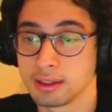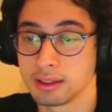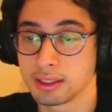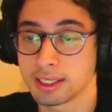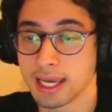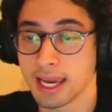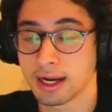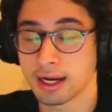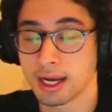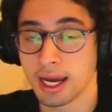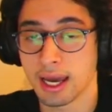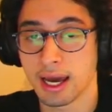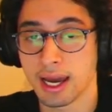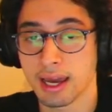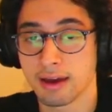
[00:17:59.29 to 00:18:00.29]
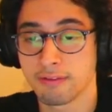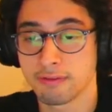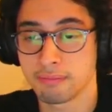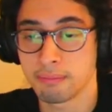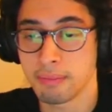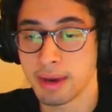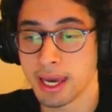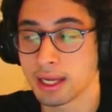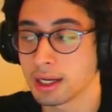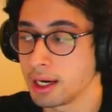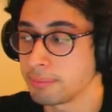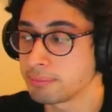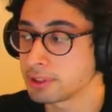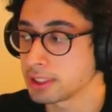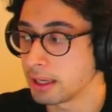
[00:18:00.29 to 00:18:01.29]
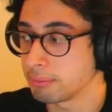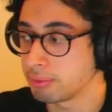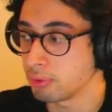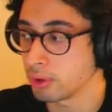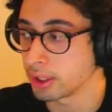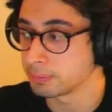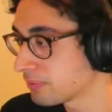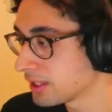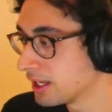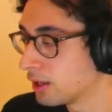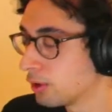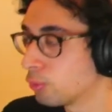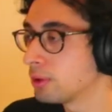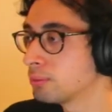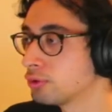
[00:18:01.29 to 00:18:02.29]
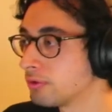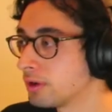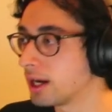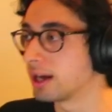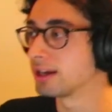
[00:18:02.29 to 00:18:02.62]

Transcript: Ganon I have met up to that point. We'll move on.